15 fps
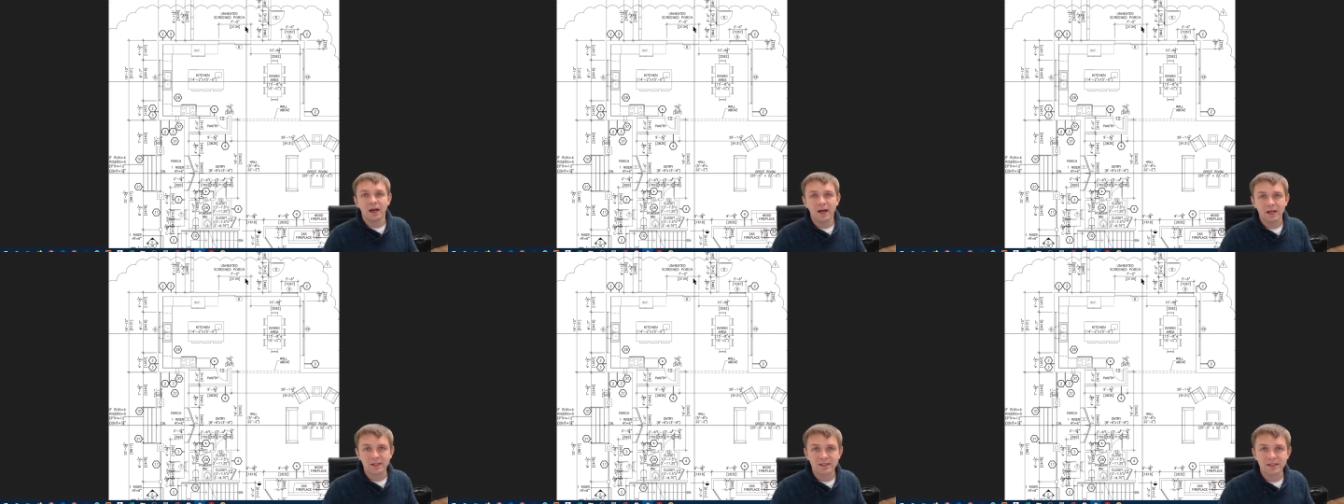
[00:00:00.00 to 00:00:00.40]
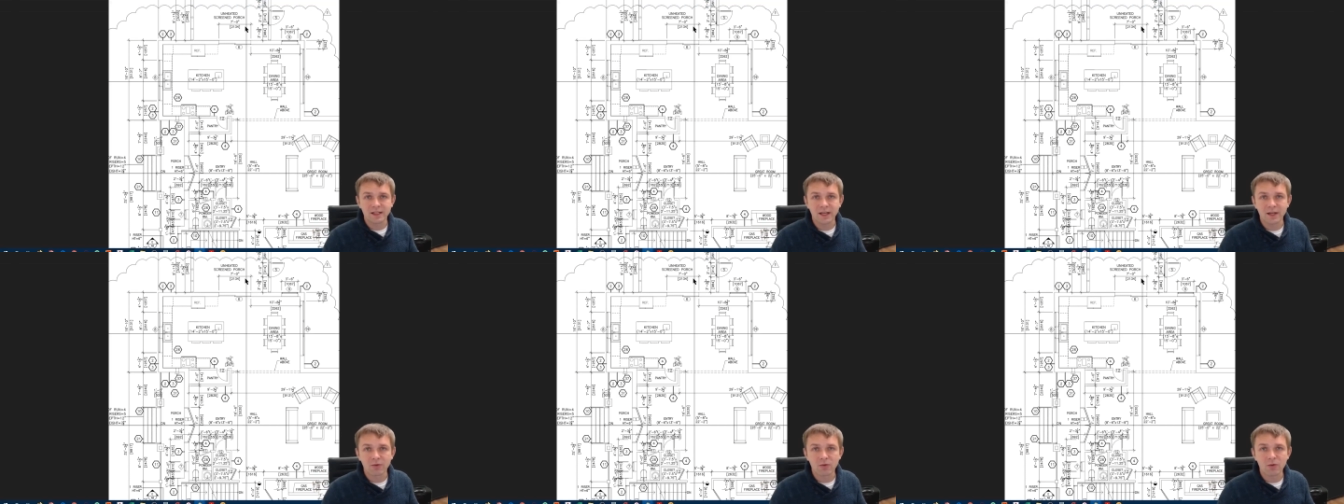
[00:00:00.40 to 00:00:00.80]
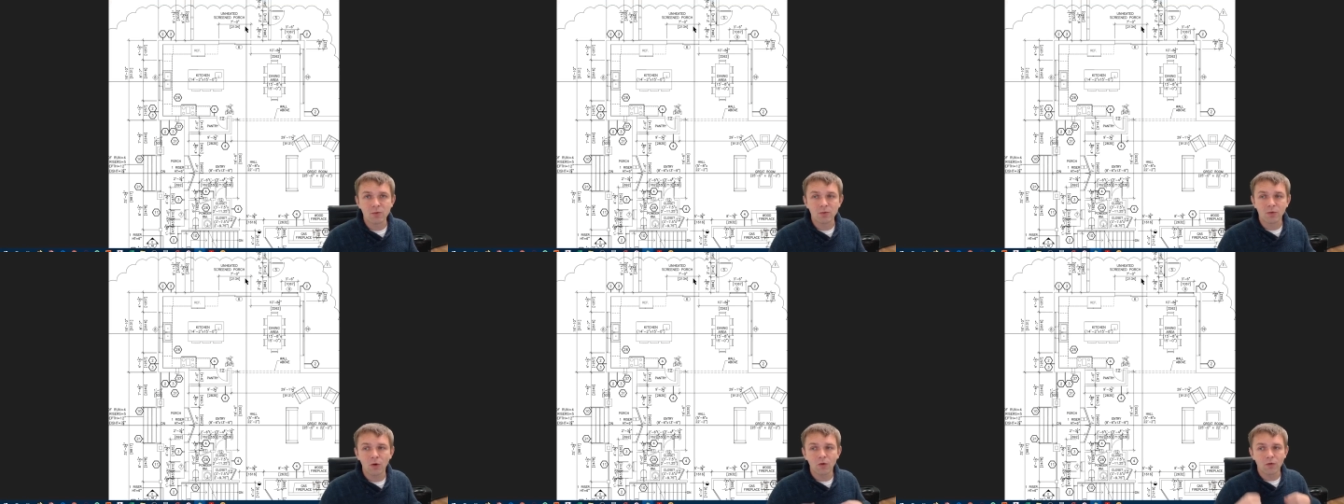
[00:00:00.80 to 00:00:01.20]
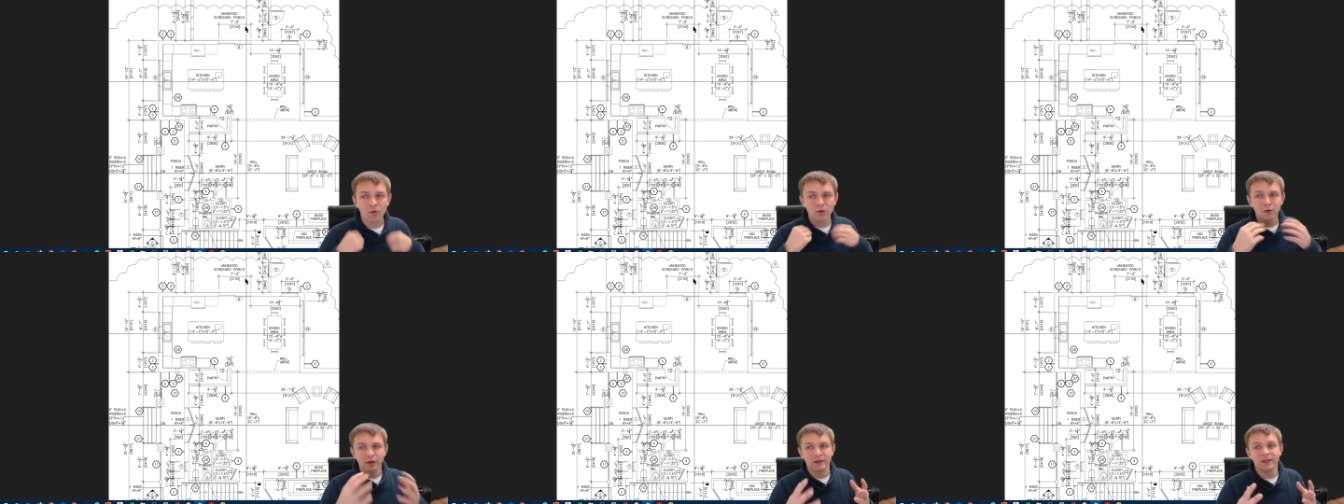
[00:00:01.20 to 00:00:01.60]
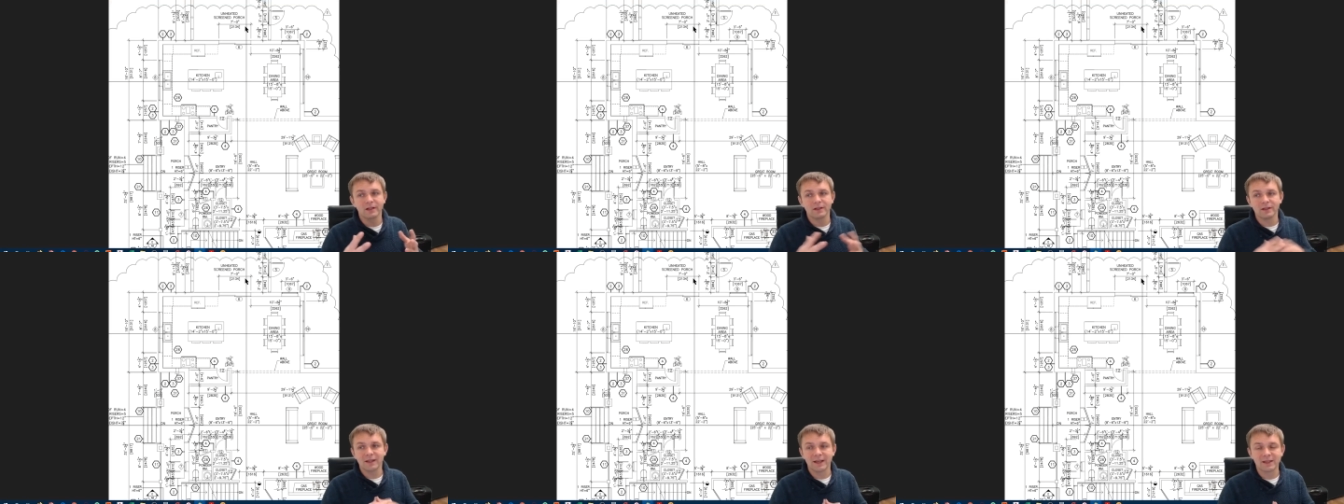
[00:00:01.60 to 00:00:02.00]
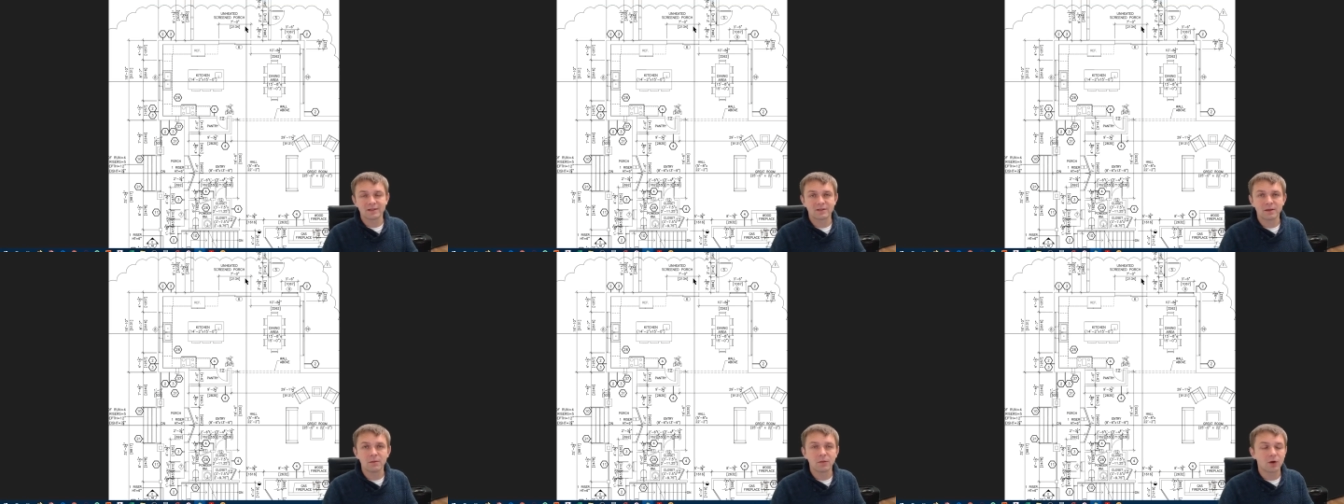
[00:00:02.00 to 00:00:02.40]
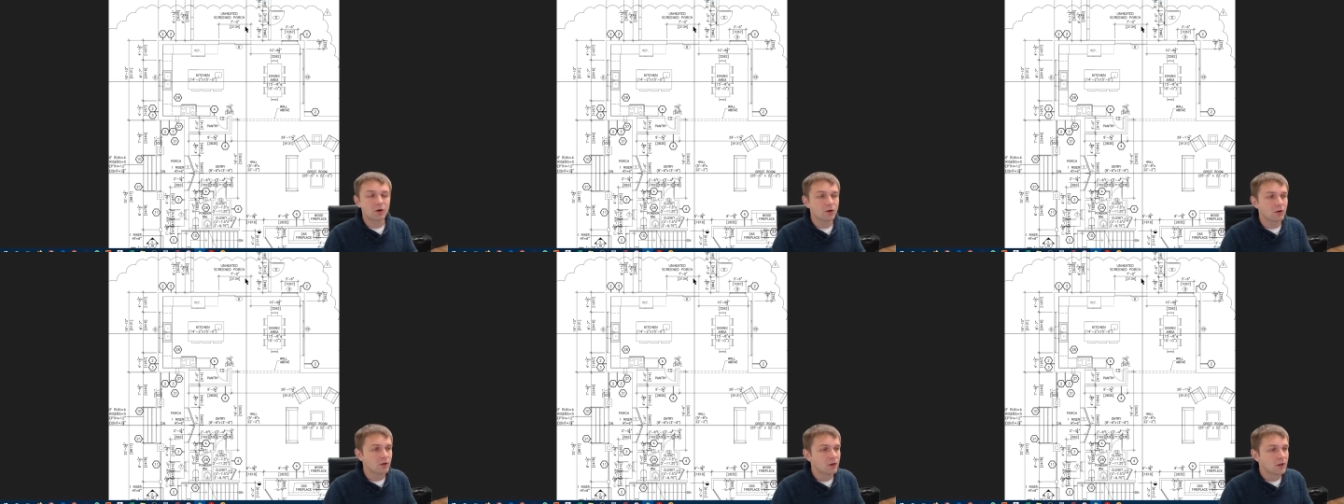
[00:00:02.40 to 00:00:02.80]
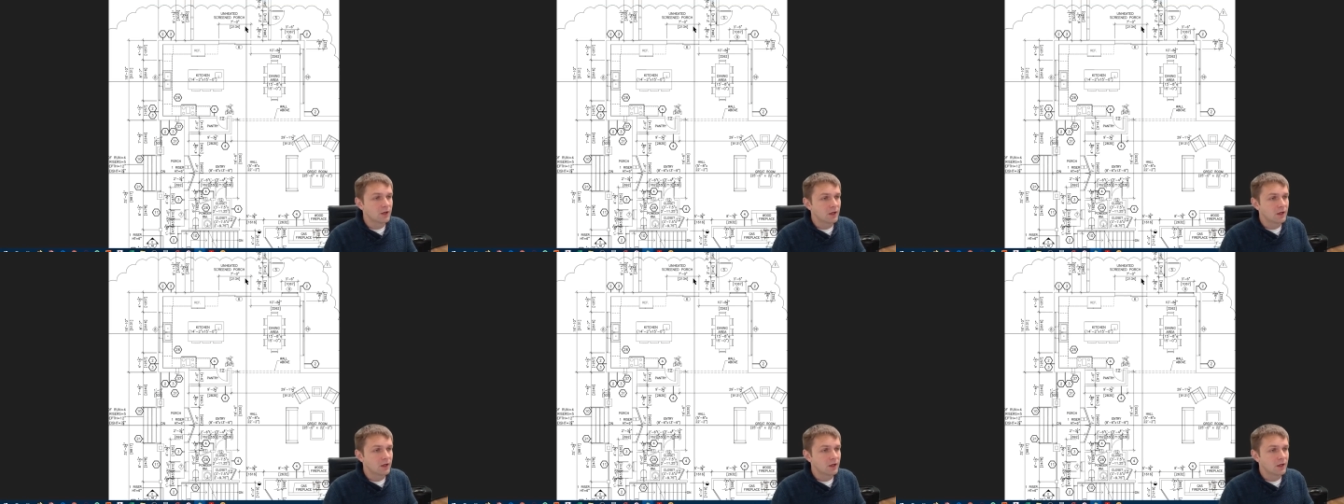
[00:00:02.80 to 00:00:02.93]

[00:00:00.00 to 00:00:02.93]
sitting room overlooking Lake Simcoe.